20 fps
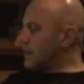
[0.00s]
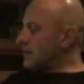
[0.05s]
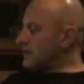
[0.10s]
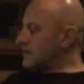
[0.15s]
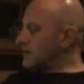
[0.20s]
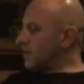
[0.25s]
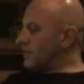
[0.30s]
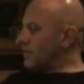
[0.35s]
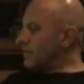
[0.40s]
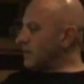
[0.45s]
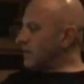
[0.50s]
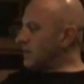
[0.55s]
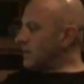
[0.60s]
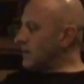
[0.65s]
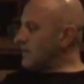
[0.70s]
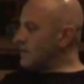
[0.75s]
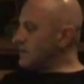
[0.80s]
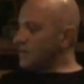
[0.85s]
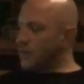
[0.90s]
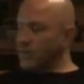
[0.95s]
something that
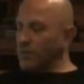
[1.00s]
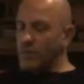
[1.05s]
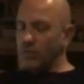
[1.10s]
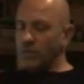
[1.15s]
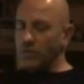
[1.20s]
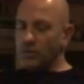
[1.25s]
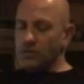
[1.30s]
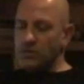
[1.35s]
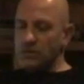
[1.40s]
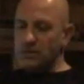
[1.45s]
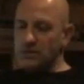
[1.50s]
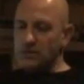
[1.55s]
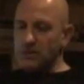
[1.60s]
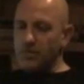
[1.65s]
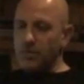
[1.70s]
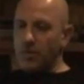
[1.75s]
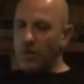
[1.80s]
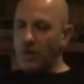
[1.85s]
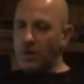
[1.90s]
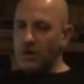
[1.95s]
if someone wanted to
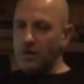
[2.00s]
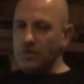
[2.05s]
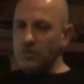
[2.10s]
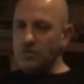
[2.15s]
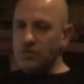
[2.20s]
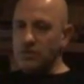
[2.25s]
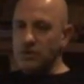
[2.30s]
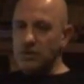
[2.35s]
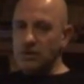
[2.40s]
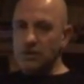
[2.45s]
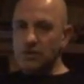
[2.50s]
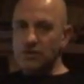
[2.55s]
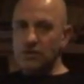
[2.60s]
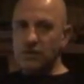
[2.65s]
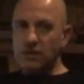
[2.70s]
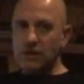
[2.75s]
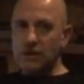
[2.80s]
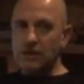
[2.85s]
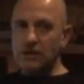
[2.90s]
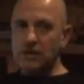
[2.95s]
buy your tune,
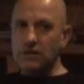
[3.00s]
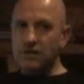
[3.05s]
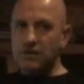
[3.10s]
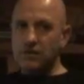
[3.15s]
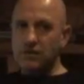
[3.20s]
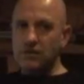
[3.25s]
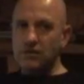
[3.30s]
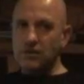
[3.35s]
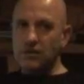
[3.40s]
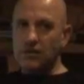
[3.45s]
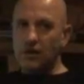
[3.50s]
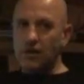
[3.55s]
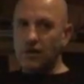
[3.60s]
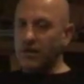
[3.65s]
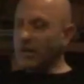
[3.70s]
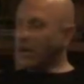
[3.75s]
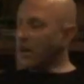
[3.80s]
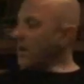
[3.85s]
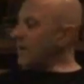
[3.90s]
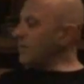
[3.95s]
they could
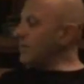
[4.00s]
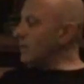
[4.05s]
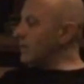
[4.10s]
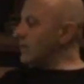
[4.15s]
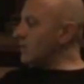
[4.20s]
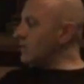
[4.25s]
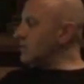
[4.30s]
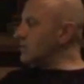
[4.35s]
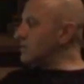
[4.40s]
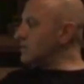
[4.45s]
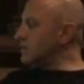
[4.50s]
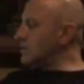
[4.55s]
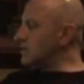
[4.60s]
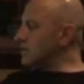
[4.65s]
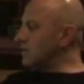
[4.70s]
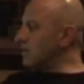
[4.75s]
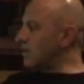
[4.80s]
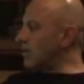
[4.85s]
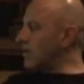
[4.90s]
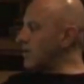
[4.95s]
either hum it or
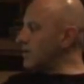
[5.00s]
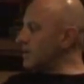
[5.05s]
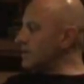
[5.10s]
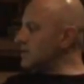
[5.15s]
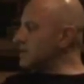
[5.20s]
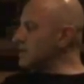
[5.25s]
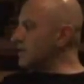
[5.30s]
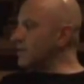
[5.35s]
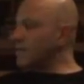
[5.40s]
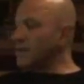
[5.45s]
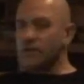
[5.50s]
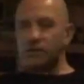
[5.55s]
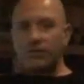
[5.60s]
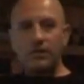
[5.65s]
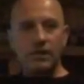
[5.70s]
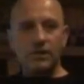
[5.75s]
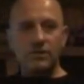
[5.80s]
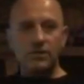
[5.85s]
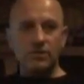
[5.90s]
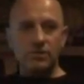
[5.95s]
describe it somewhere in a
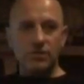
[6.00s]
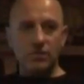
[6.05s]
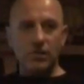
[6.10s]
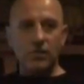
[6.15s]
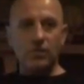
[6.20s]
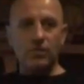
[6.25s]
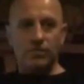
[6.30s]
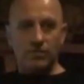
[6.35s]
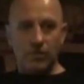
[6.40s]
record shop.